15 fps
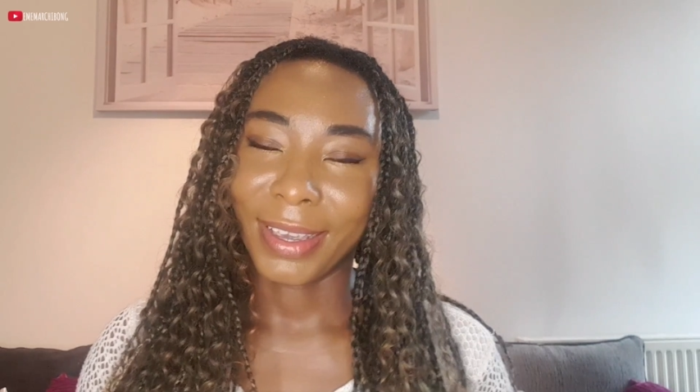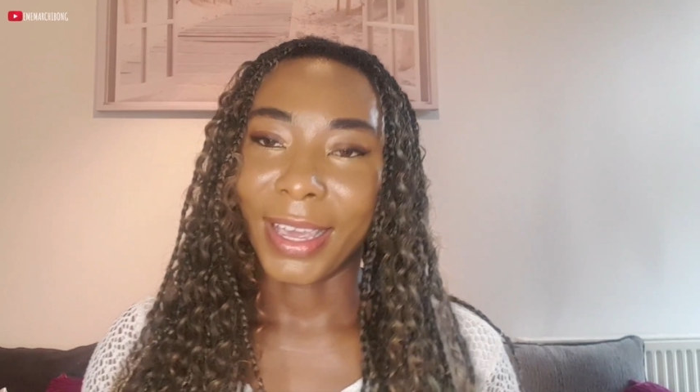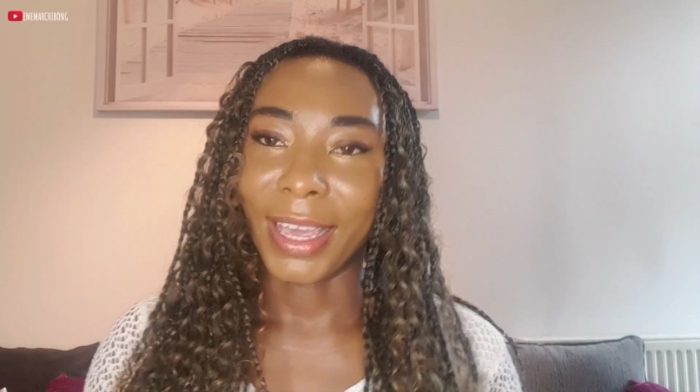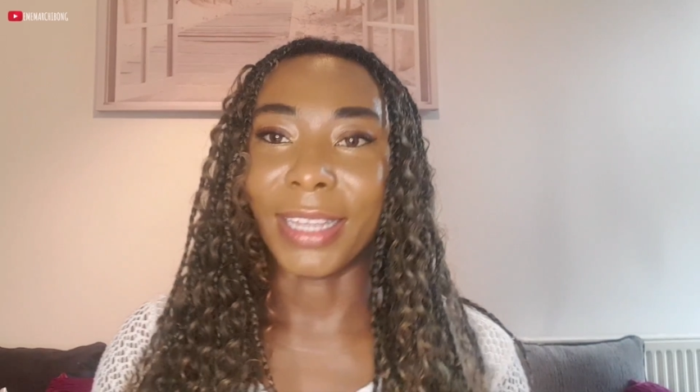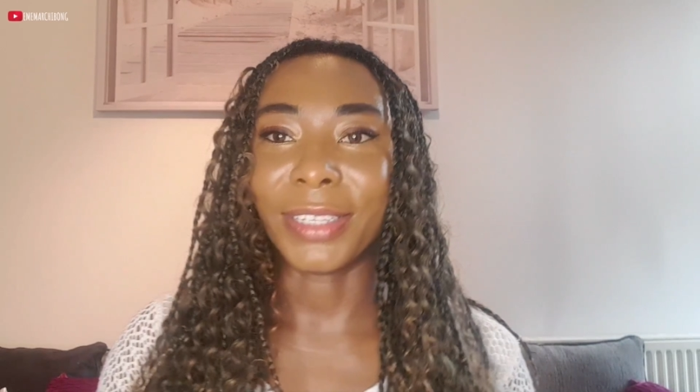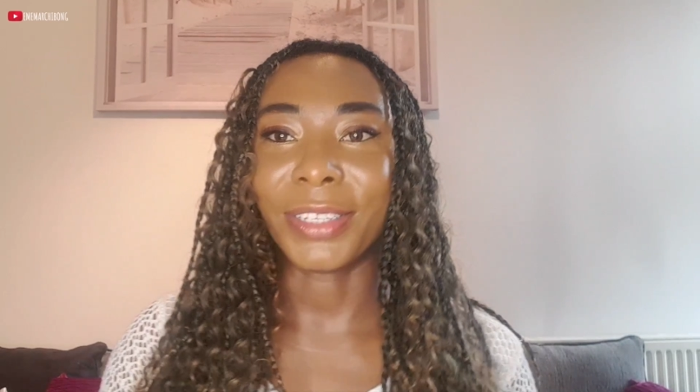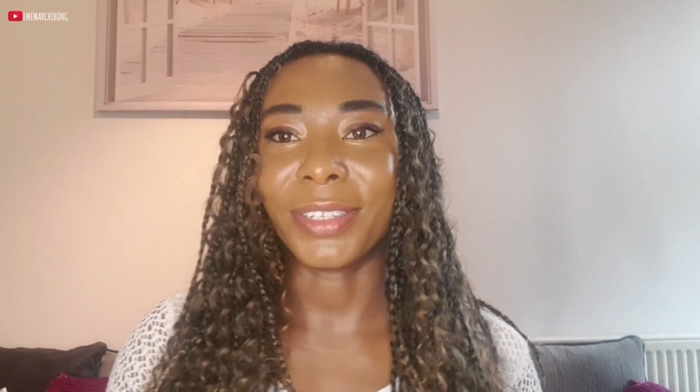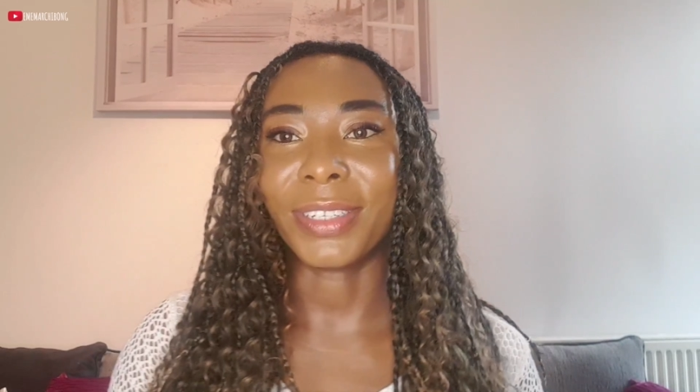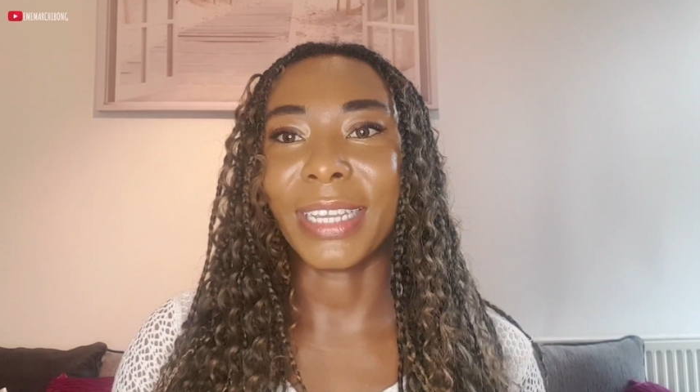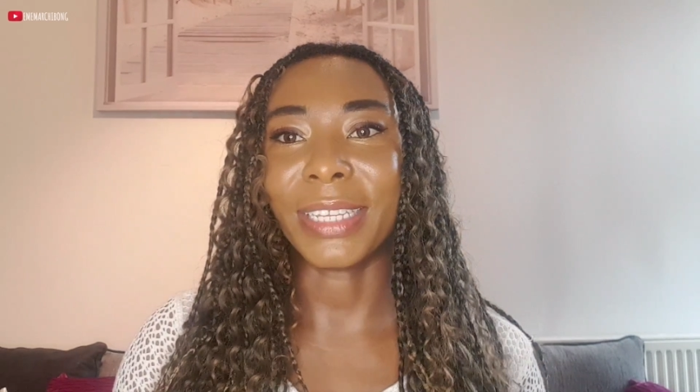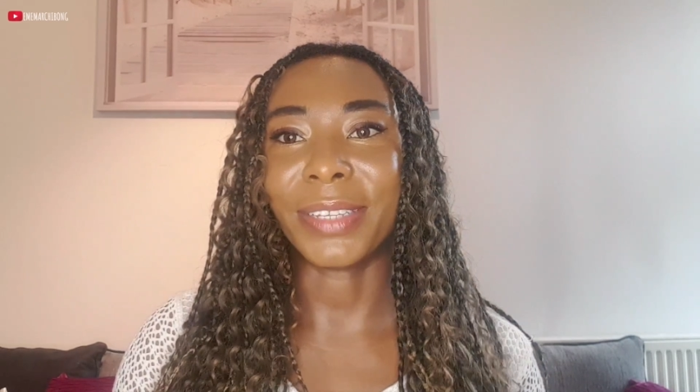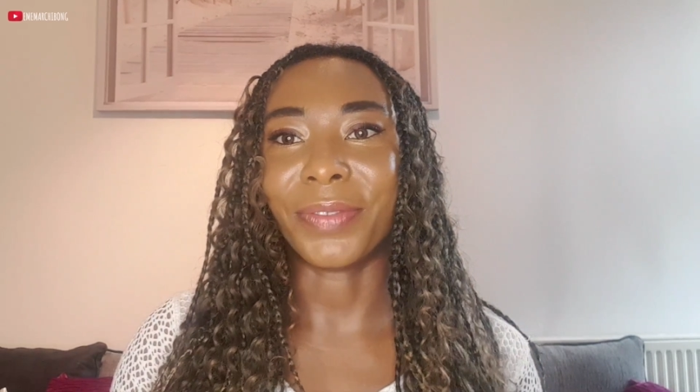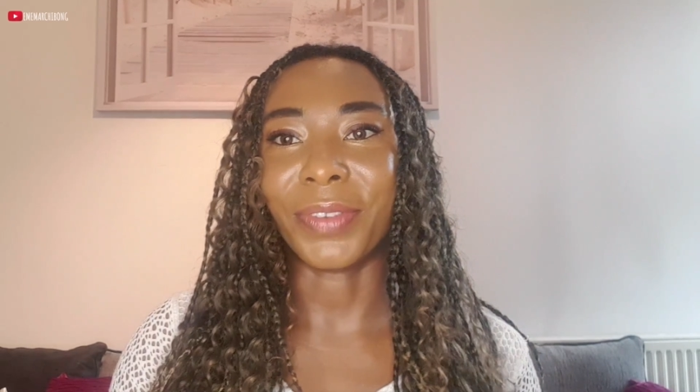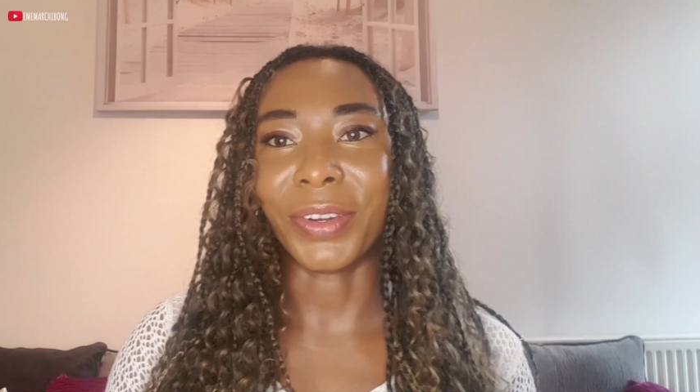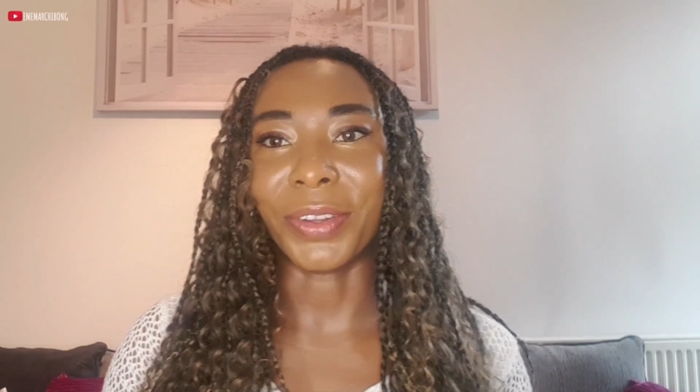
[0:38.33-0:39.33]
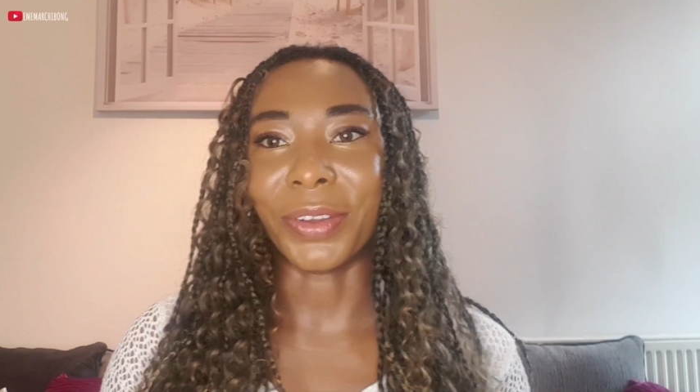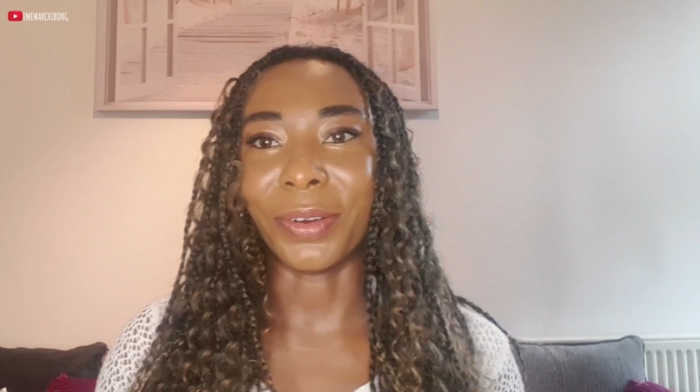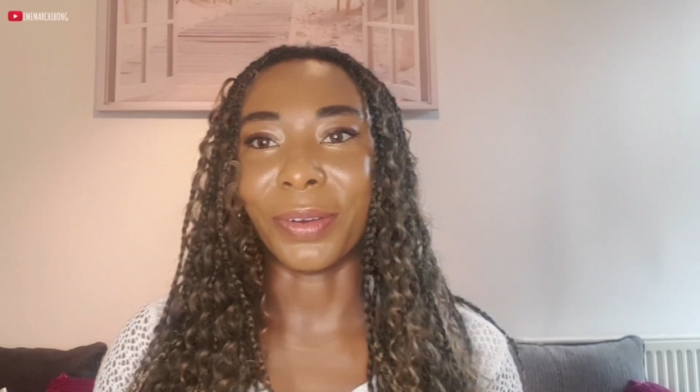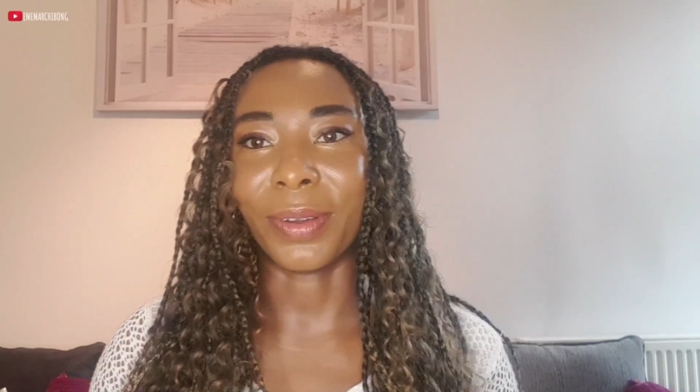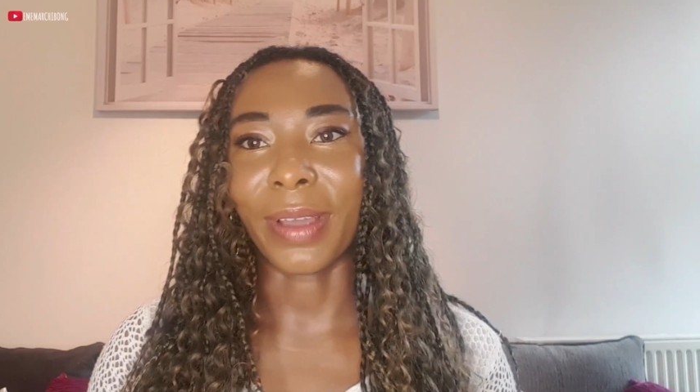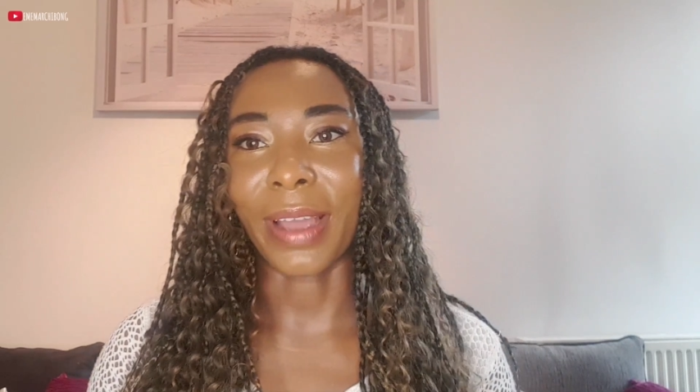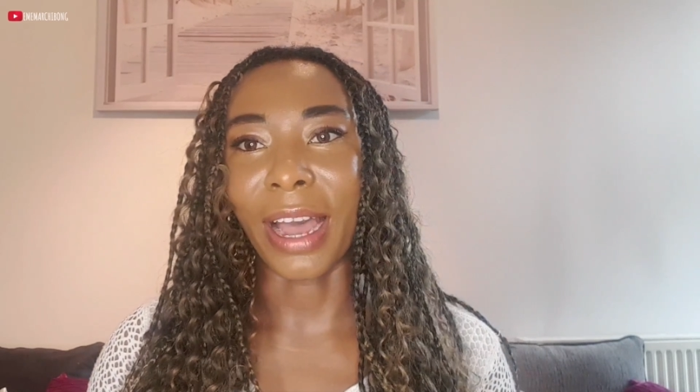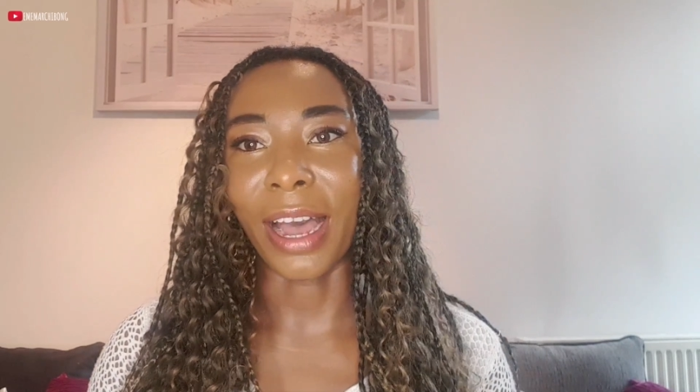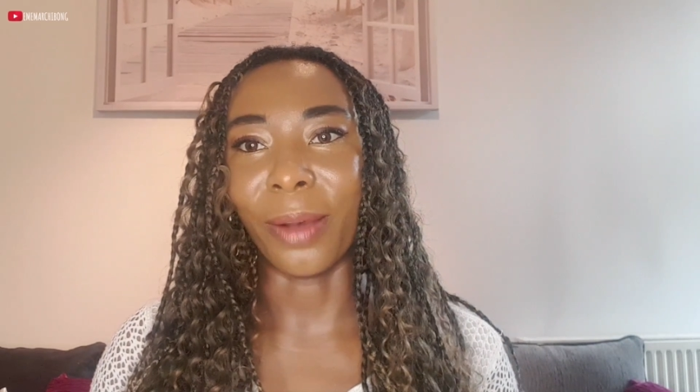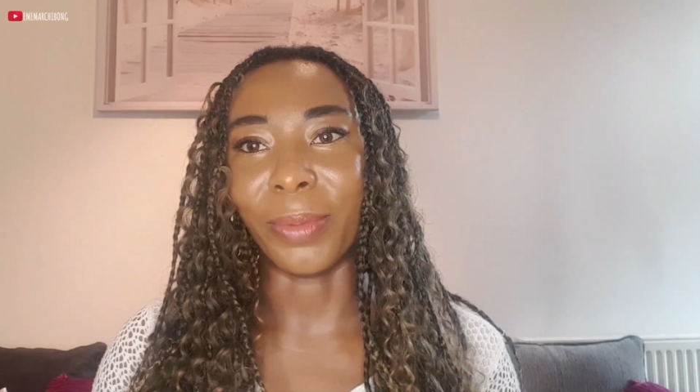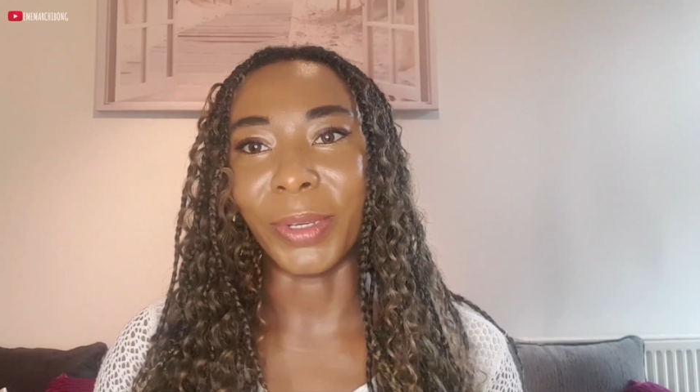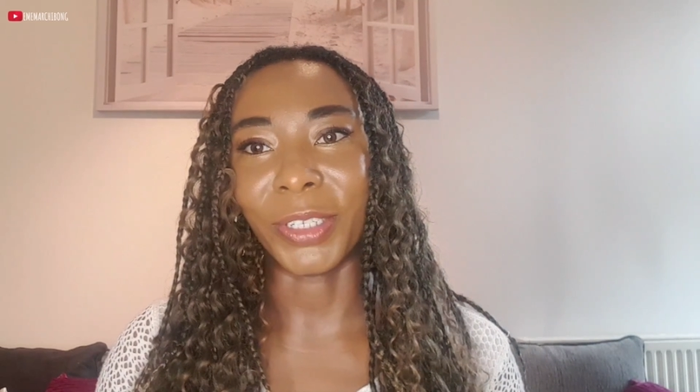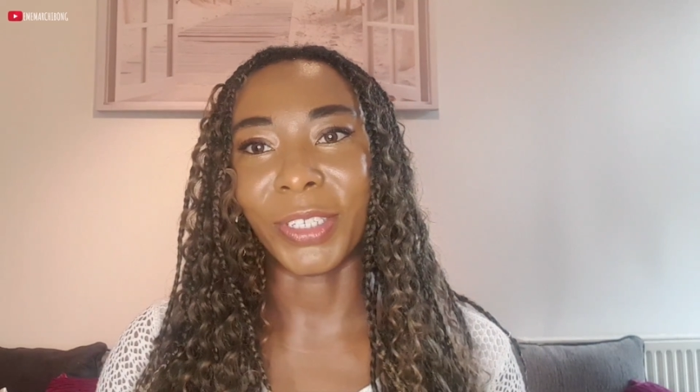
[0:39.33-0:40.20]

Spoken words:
In today's video, I'll be